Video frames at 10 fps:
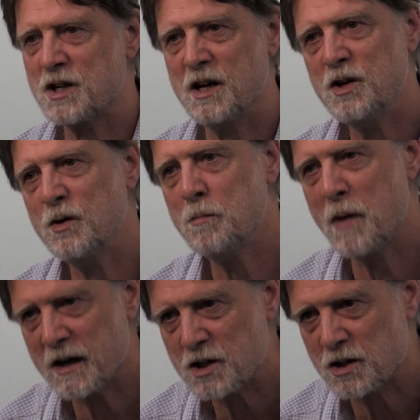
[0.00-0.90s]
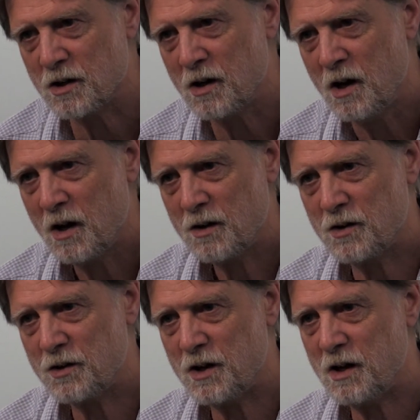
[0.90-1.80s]
Can you imagine
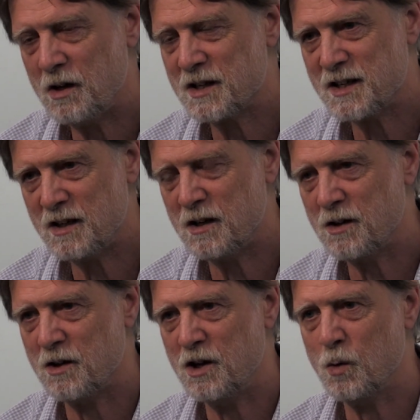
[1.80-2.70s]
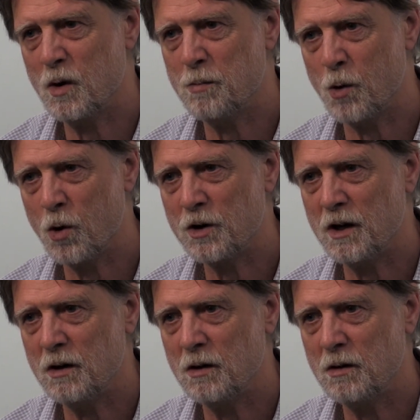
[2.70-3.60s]
that the city that you were born
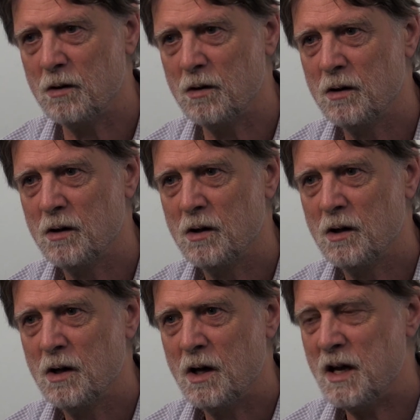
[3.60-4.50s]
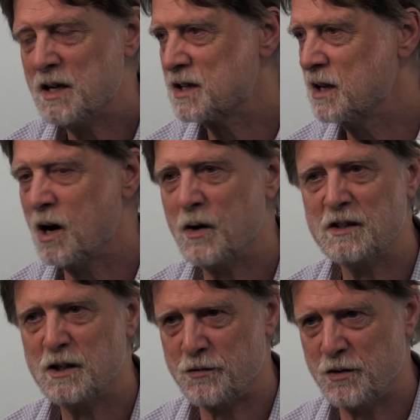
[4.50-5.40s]
in is now a
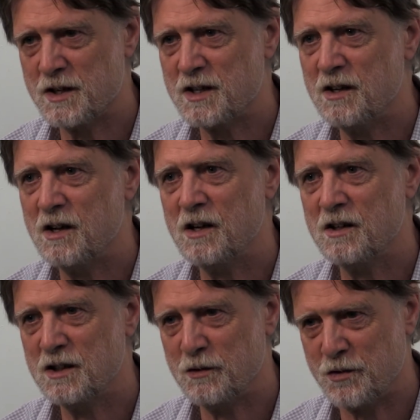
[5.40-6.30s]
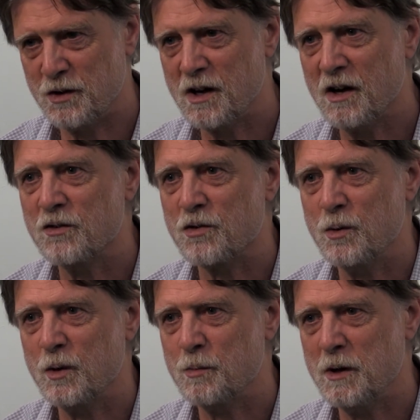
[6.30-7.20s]
different city in a different country
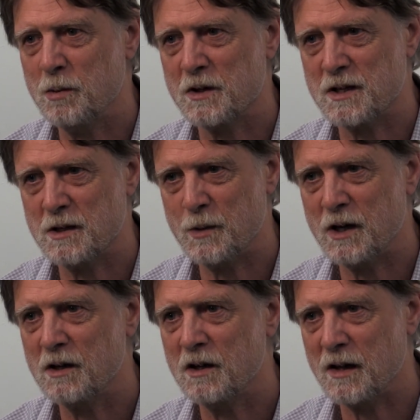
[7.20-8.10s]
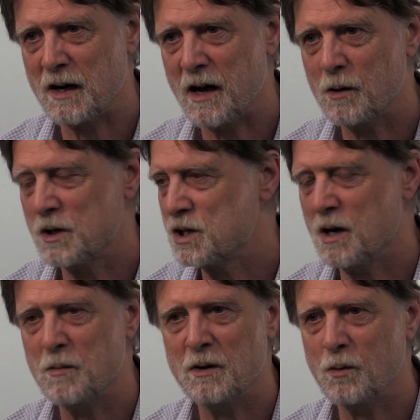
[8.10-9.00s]
with people speaking another language?
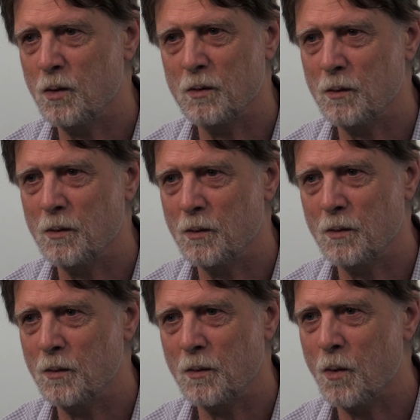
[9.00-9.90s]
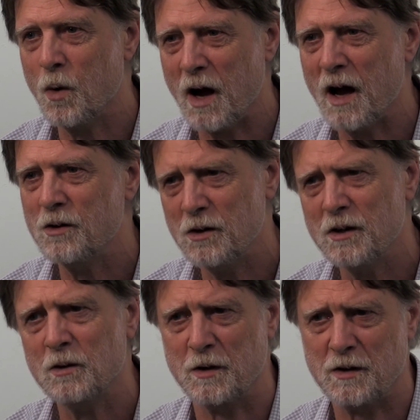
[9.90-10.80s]
I mean, how do you
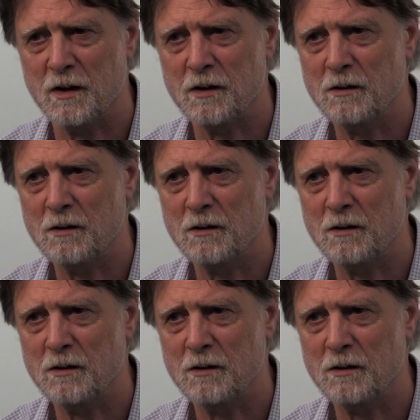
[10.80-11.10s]
deal with that?